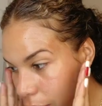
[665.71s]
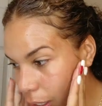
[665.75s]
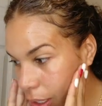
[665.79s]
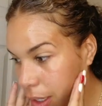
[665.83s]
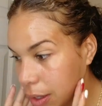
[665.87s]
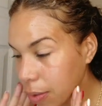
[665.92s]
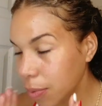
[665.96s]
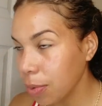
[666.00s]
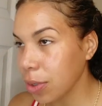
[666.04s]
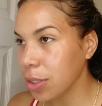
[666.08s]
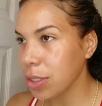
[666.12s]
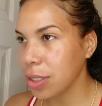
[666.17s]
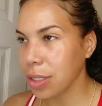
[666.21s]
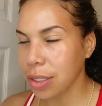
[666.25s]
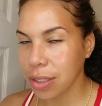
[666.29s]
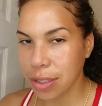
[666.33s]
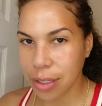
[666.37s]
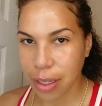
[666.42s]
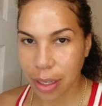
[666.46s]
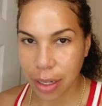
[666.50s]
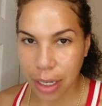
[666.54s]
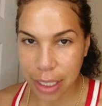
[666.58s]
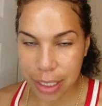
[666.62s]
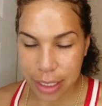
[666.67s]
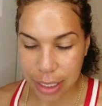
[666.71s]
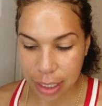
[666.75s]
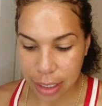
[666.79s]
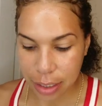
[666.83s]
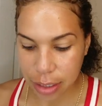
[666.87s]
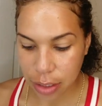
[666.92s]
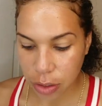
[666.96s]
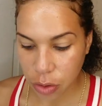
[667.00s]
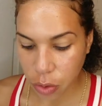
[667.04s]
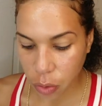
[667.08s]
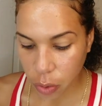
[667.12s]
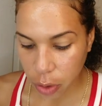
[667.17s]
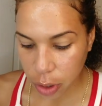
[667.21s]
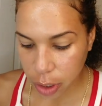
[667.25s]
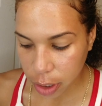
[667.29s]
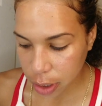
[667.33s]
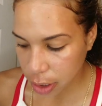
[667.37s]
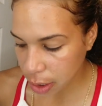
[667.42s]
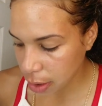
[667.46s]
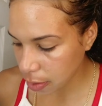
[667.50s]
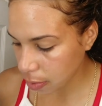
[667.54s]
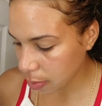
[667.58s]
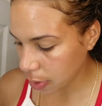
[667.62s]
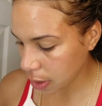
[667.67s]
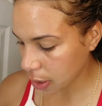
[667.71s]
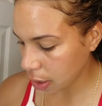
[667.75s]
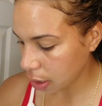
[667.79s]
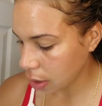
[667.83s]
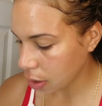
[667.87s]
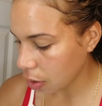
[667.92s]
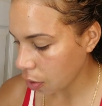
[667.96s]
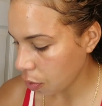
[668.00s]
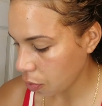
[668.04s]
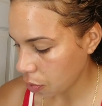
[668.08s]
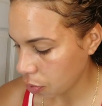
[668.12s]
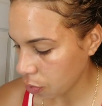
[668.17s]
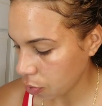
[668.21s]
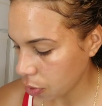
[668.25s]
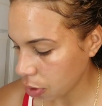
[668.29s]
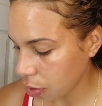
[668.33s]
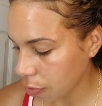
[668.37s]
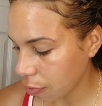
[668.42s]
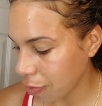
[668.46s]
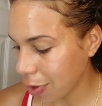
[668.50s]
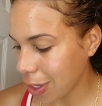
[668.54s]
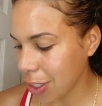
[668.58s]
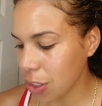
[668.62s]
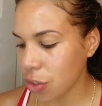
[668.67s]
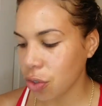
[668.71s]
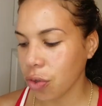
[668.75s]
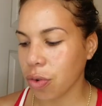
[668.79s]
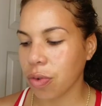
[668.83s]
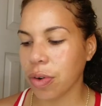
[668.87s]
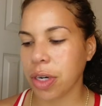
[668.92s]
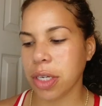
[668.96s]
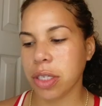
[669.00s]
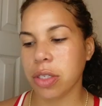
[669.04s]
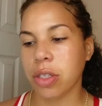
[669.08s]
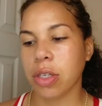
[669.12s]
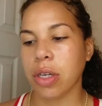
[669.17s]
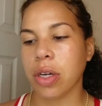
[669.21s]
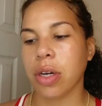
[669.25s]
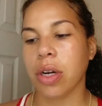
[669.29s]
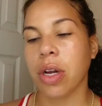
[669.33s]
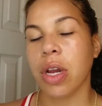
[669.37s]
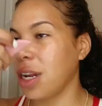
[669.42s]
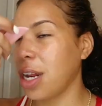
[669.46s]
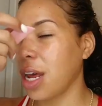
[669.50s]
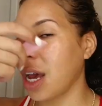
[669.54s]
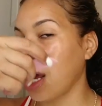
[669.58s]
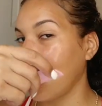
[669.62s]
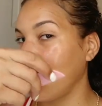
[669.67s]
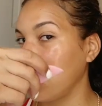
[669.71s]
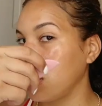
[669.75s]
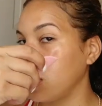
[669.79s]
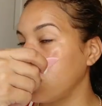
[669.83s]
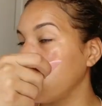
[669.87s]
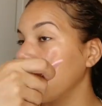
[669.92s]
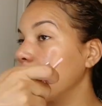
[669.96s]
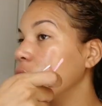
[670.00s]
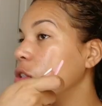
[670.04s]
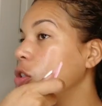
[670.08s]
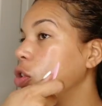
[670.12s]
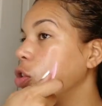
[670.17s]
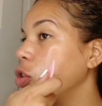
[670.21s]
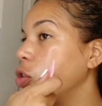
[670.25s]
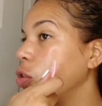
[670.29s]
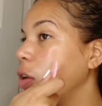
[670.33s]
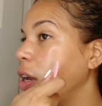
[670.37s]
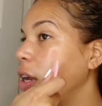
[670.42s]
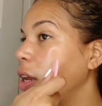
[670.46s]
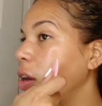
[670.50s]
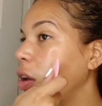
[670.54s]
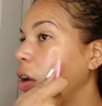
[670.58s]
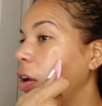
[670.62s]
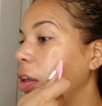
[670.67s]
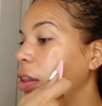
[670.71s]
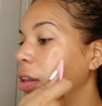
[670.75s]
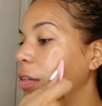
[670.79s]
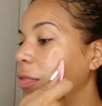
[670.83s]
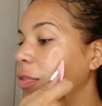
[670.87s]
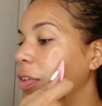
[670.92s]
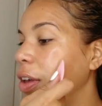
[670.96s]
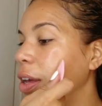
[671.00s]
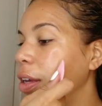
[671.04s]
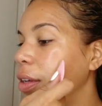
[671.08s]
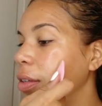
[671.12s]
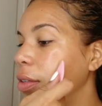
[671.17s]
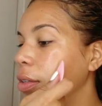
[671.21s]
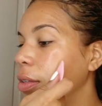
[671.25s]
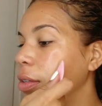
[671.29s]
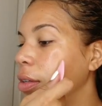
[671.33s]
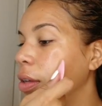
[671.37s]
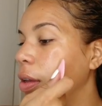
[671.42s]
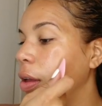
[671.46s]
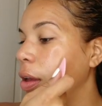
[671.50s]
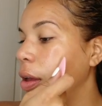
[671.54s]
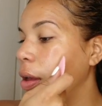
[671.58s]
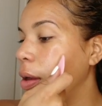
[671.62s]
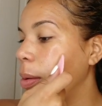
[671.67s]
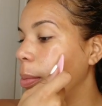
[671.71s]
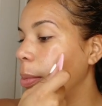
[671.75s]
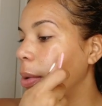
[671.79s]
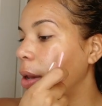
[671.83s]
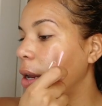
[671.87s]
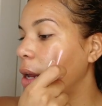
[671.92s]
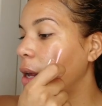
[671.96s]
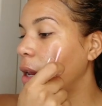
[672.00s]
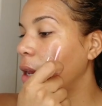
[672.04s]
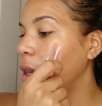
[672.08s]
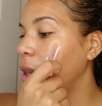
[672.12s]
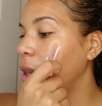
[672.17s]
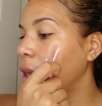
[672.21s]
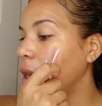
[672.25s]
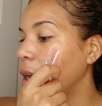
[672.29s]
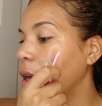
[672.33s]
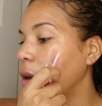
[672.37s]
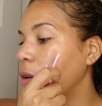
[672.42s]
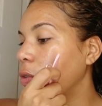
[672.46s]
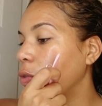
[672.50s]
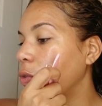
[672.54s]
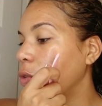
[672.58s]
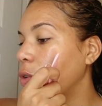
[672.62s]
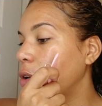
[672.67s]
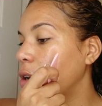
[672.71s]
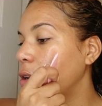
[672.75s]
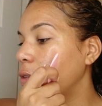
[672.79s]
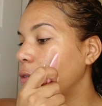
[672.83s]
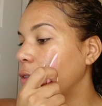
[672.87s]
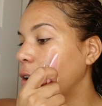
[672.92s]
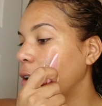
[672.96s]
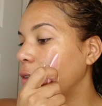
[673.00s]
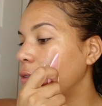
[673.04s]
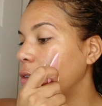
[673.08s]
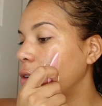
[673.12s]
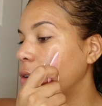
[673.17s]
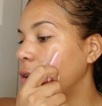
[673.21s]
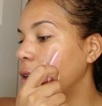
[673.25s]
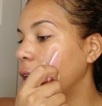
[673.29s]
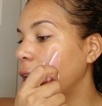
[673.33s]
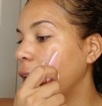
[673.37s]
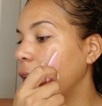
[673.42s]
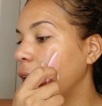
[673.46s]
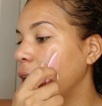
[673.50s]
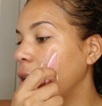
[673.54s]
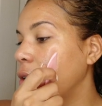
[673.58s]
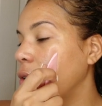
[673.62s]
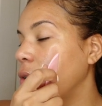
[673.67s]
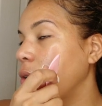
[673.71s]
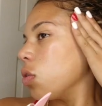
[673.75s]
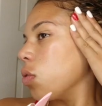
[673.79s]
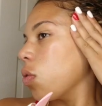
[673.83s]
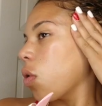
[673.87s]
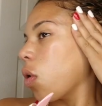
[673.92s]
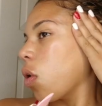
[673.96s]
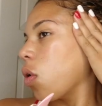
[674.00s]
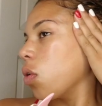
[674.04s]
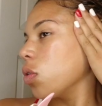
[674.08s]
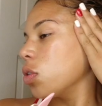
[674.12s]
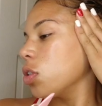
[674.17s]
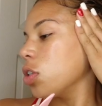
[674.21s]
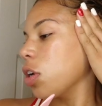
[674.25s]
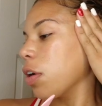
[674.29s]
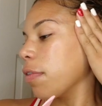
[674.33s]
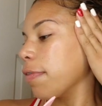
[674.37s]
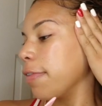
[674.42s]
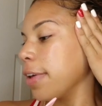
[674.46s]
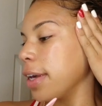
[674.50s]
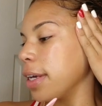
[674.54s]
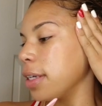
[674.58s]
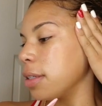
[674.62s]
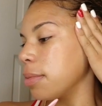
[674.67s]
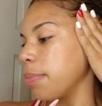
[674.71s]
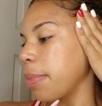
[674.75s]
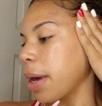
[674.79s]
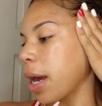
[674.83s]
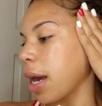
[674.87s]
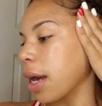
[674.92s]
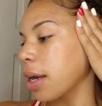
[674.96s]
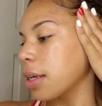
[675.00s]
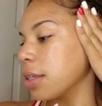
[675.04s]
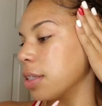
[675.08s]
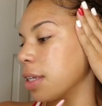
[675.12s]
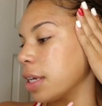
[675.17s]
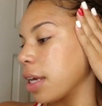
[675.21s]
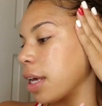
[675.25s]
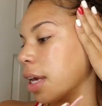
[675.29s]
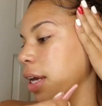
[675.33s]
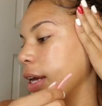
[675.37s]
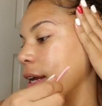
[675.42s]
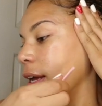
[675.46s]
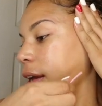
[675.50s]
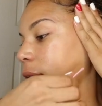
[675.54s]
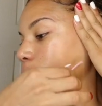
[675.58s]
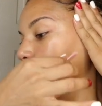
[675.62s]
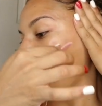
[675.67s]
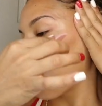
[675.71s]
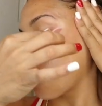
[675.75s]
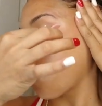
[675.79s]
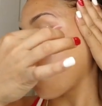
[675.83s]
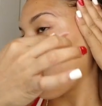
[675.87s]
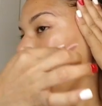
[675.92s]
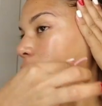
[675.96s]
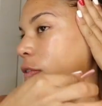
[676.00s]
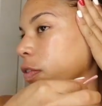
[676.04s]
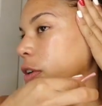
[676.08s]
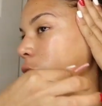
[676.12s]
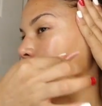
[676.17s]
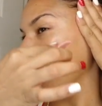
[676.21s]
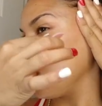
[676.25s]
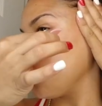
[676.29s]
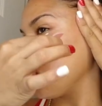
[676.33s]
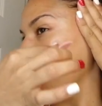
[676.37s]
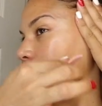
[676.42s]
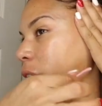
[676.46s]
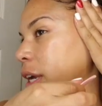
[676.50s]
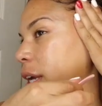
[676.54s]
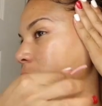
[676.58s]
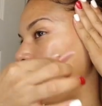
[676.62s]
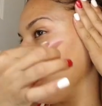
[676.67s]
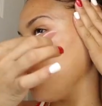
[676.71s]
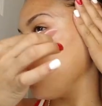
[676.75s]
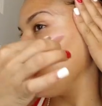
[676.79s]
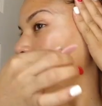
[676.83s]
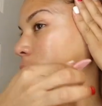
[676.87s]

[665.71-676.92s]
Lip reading: Okay, once the skin is nice and oily, we can go in with the facial razor, not straight on the face, but at like a 45-degree angle. You hold your face back to get more of a straighter